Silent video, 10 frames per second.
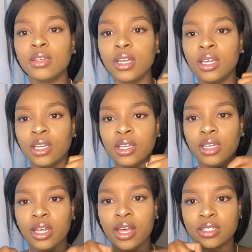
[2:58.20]
and it
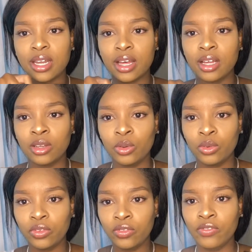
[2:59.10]
has like a little
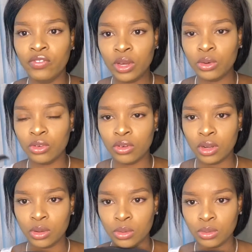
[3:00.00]

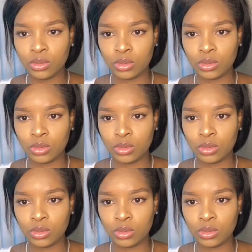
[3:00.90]
Velcro